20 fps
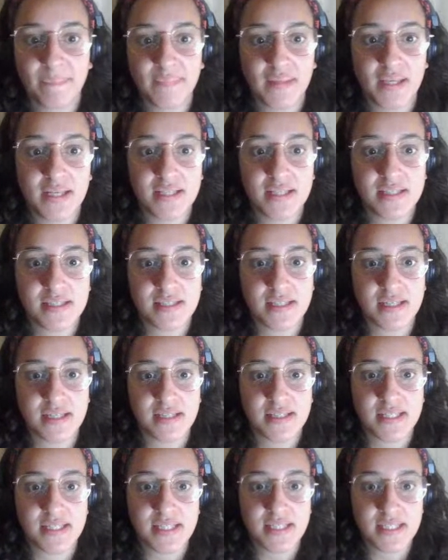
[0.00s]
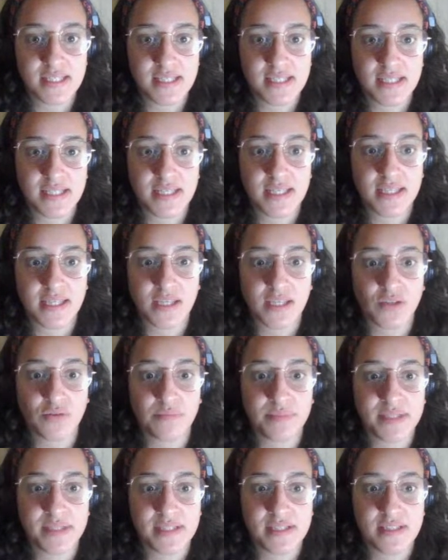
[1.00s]
It is the identity that your
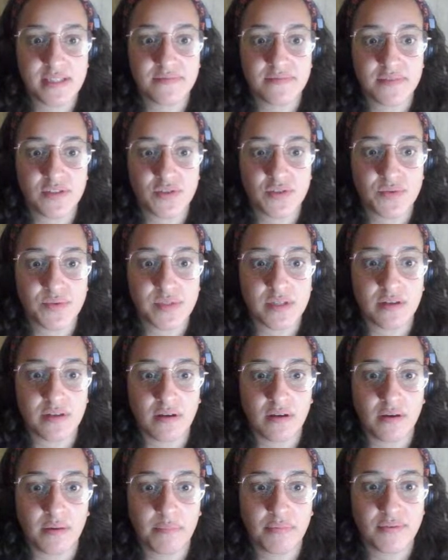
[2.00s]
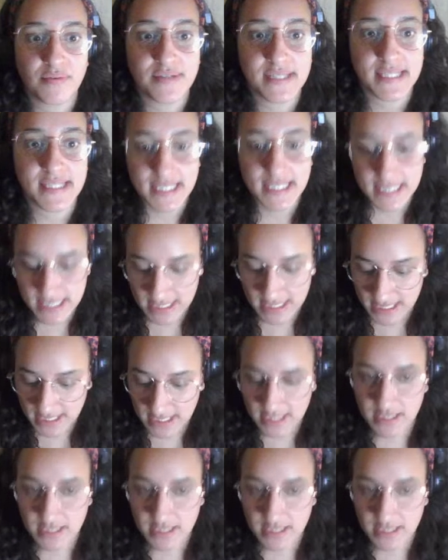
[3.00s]
business visuals are presented.